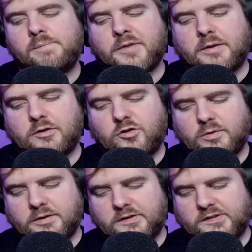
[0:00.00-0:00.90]
Now that you
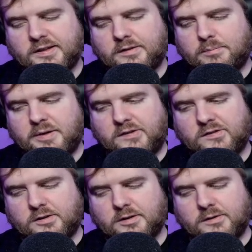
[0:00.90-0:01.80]
understand the
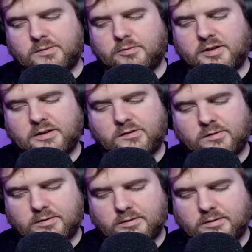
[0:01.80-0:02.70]
basic concept related to
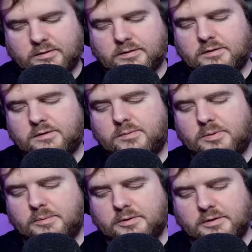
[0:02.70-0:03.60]
this,
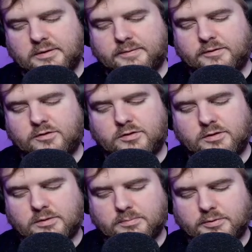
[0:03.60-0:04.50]
we will actually
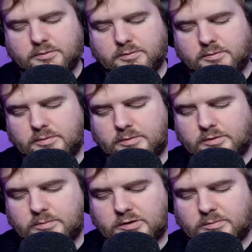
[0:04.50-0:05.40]
compose
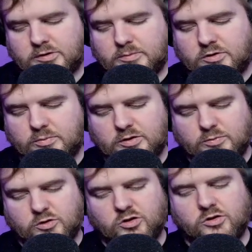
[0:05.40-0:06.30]

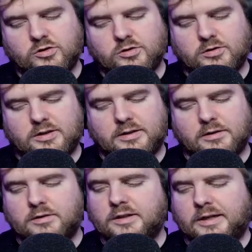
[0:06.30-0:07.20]
and
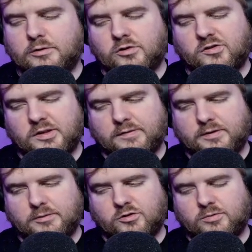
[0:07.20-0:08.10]
learn how to
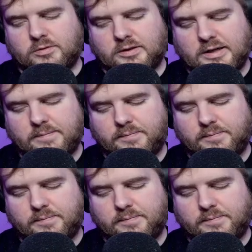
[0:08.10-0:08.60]
safely restore. Okay.